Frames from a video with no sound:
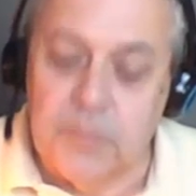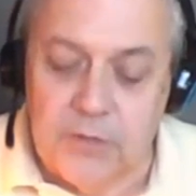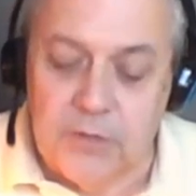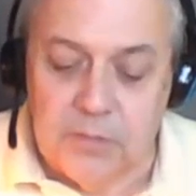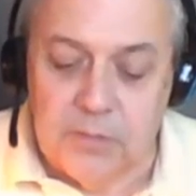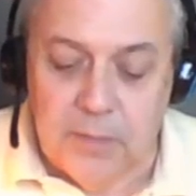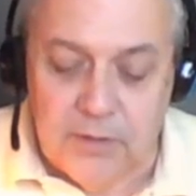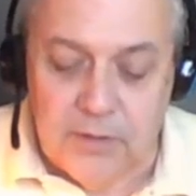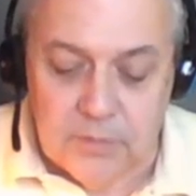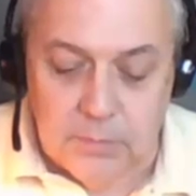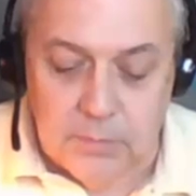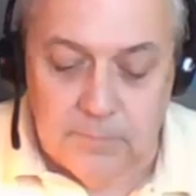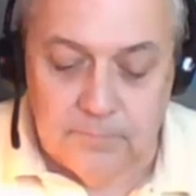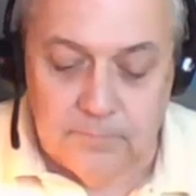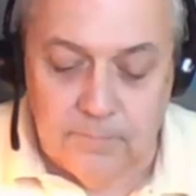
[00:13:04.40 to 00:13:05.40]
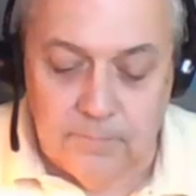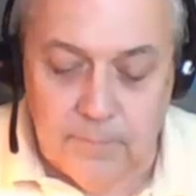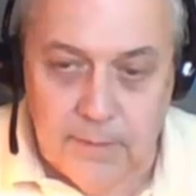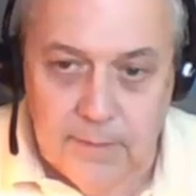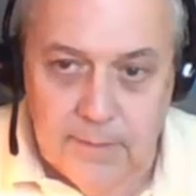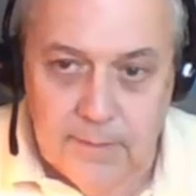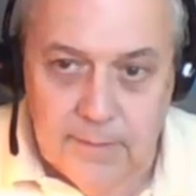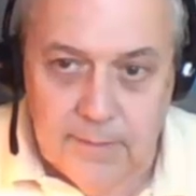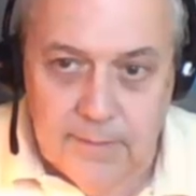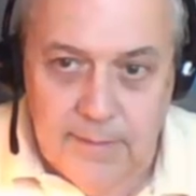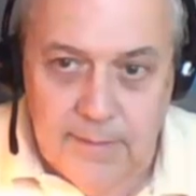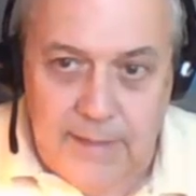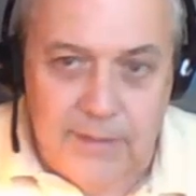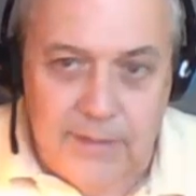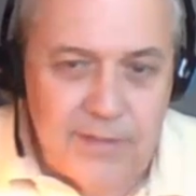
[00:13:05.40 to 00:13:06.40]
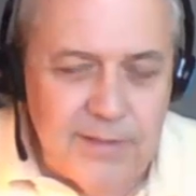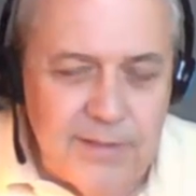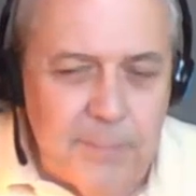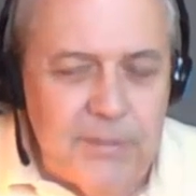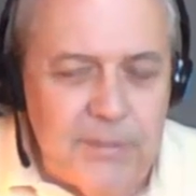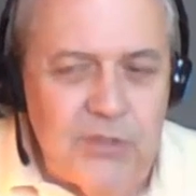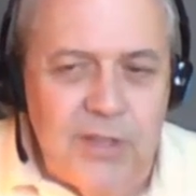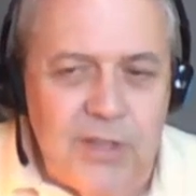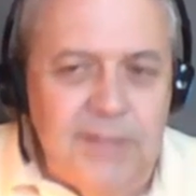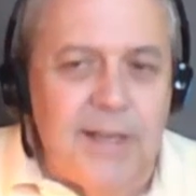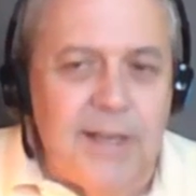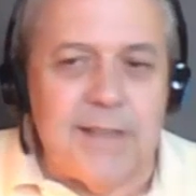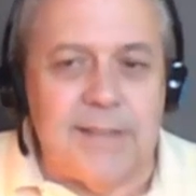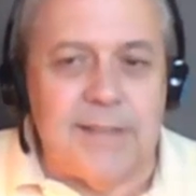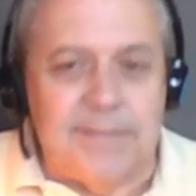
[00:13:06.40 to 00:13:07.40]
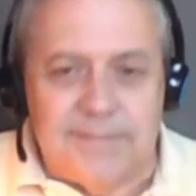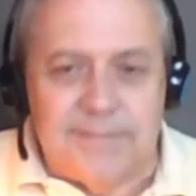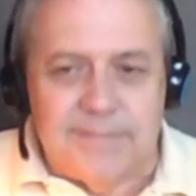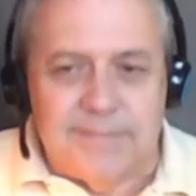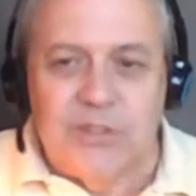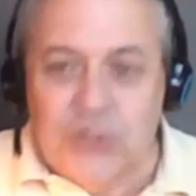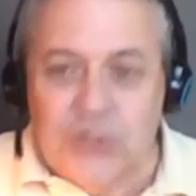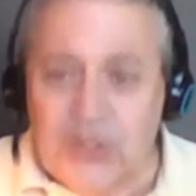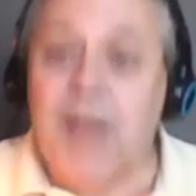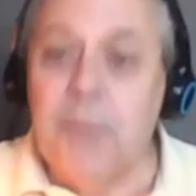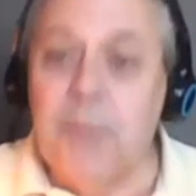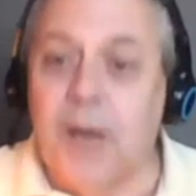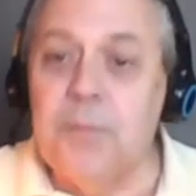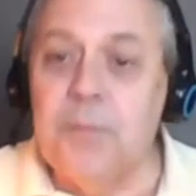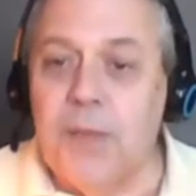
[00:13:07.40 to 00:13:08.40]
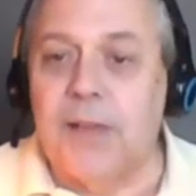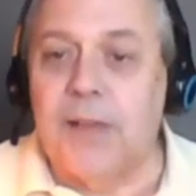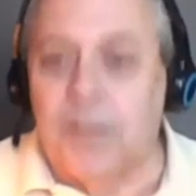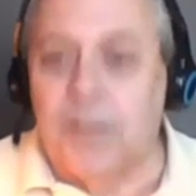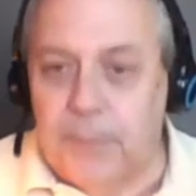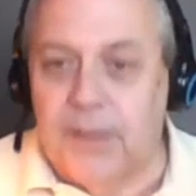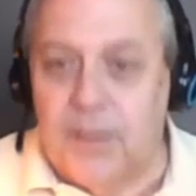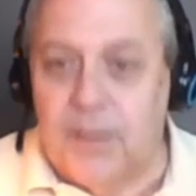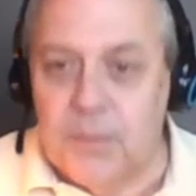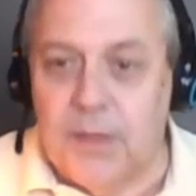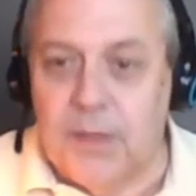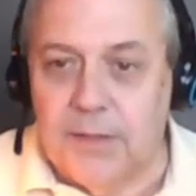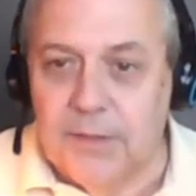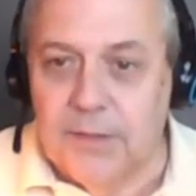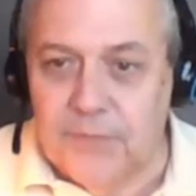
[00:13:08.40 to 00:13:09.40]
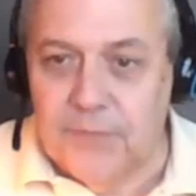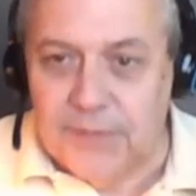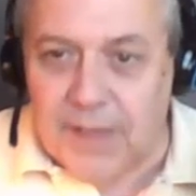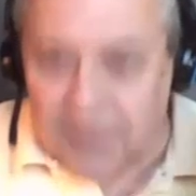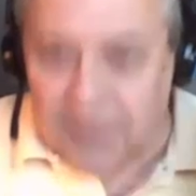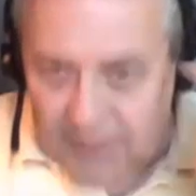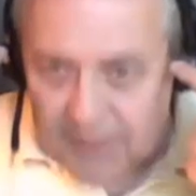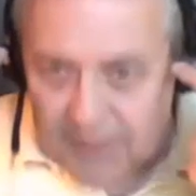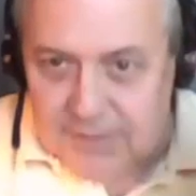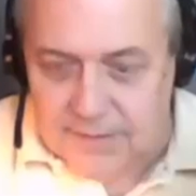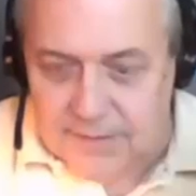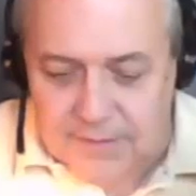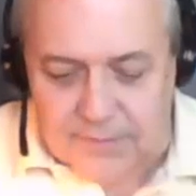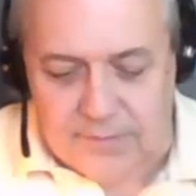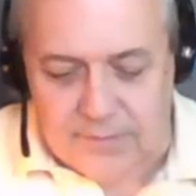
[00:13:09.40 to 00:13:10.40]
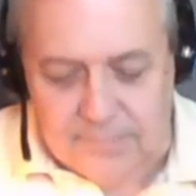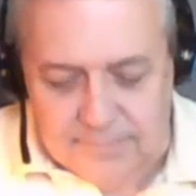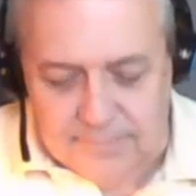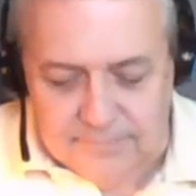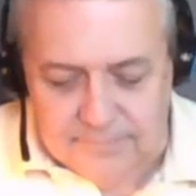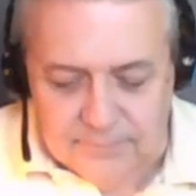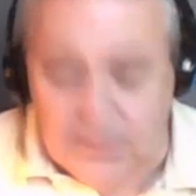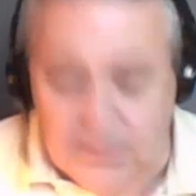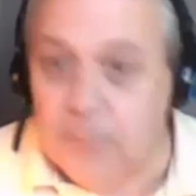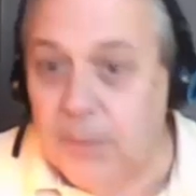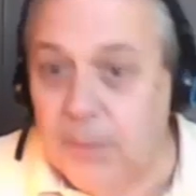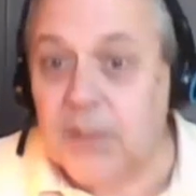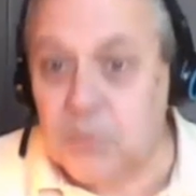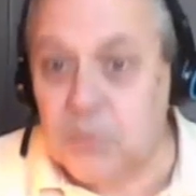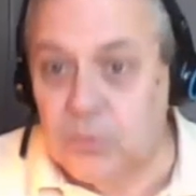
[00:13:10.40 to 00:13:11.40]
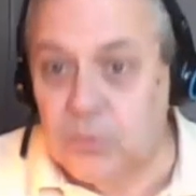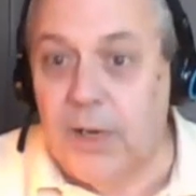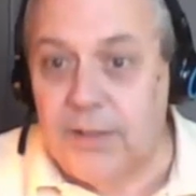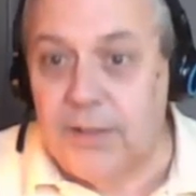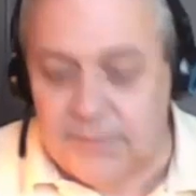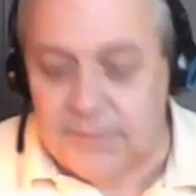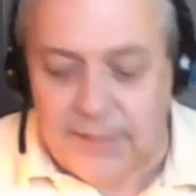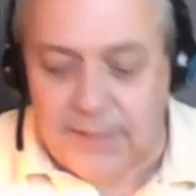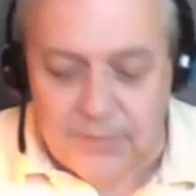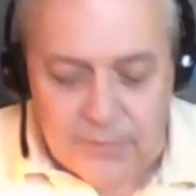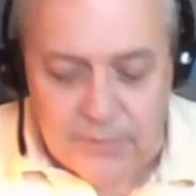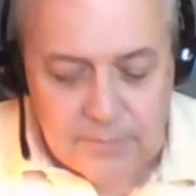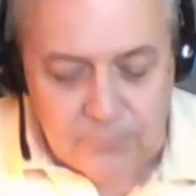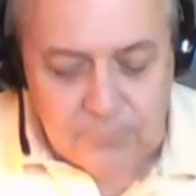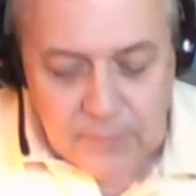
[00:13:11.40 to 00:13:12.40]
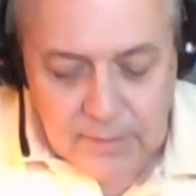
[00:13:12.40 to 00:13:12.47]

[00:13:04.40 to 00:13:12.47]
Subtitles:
as possible. And here's something she does, and shame on me, and I'll pick on me for not thinking of this, not being as bright as Nancy.